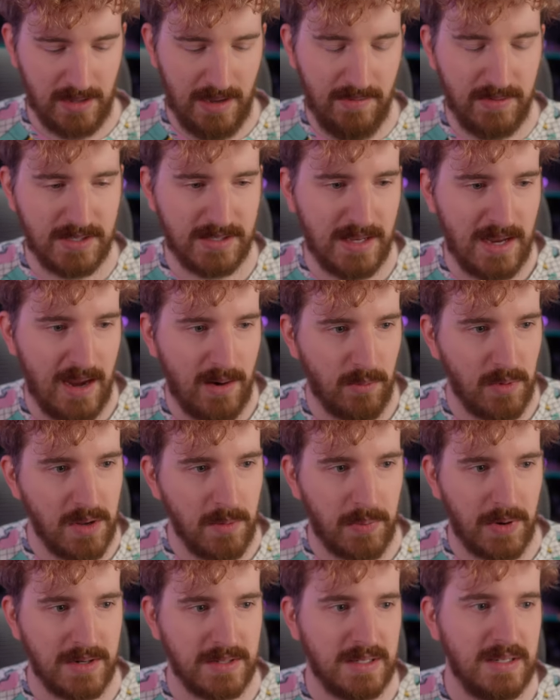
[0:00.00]
Obviously, a
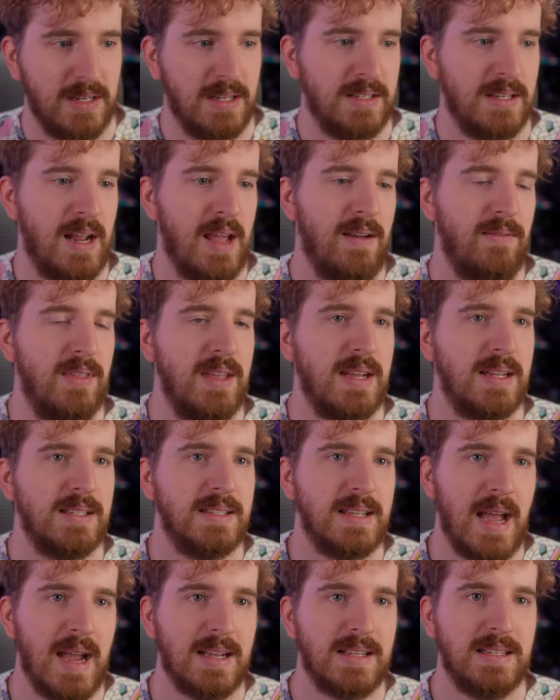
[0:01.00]
real person doesn't have the
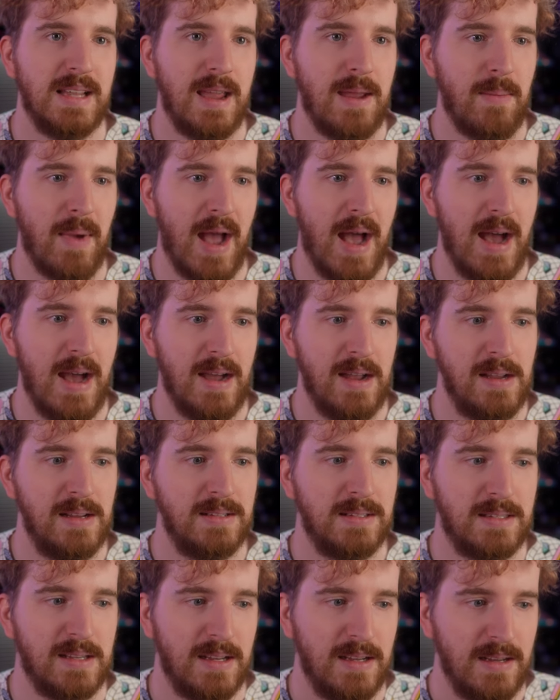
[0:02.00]
exact same
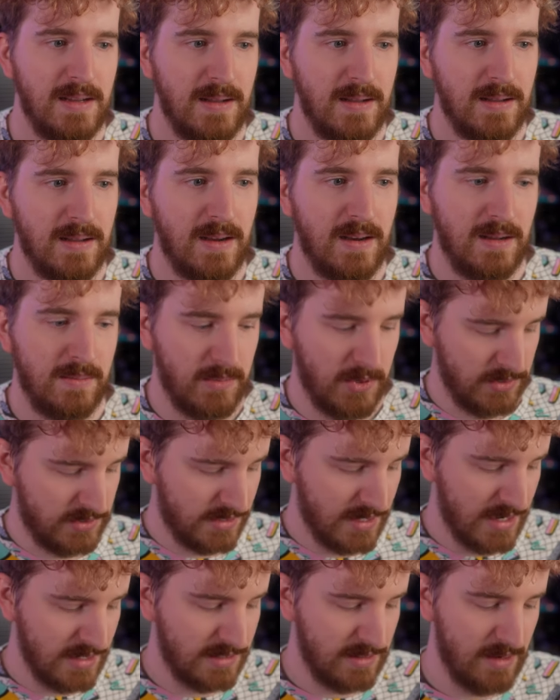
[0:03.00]
eyes on both
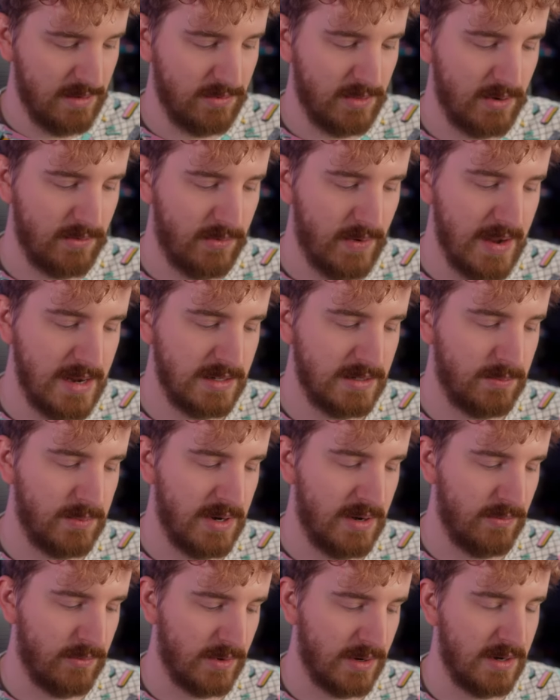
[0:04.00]
sides of their face,
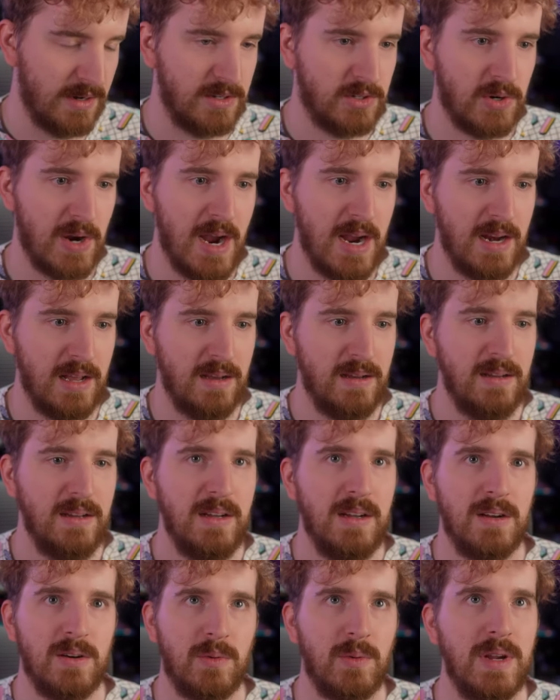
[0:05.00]
but if we're gonna try to
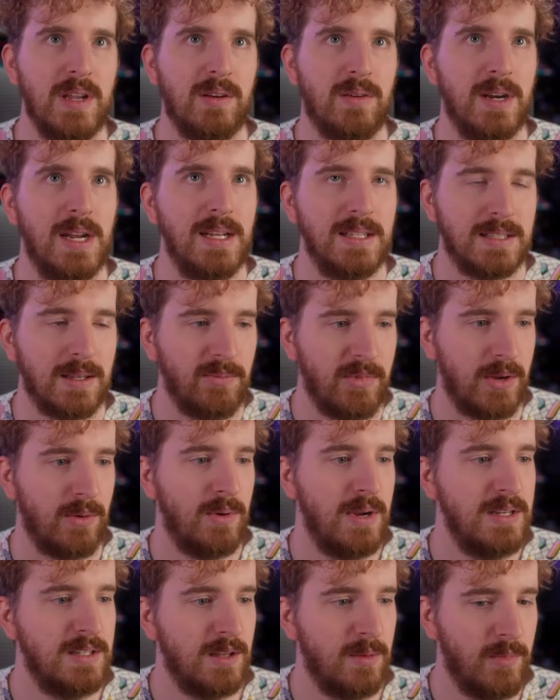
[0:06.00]
recreate something
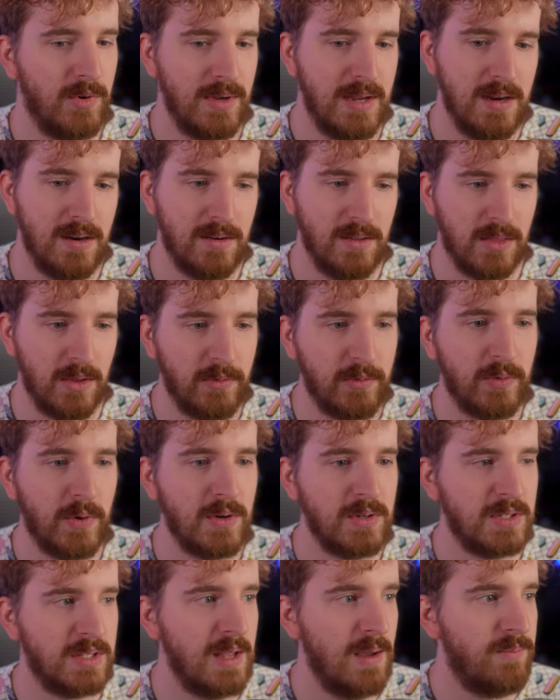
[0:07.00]
reasonable here, the
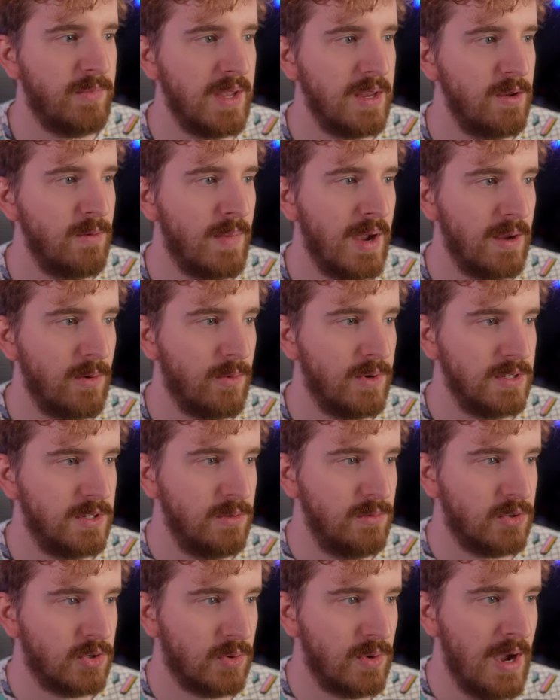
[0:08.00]
first step that you might want
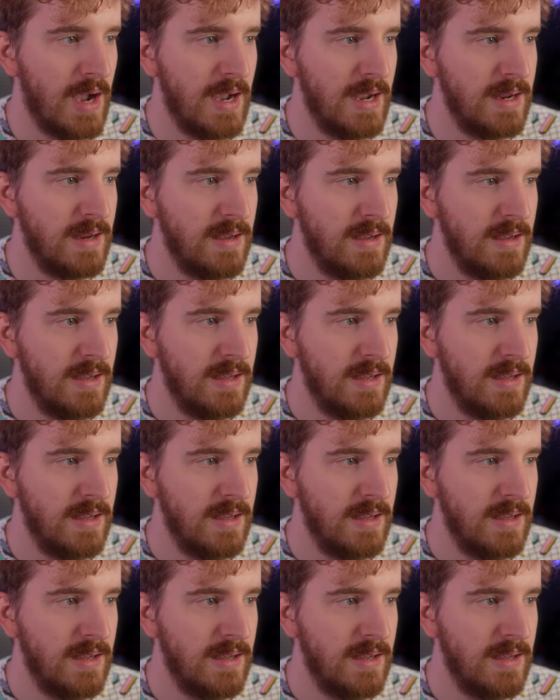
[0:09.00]
to try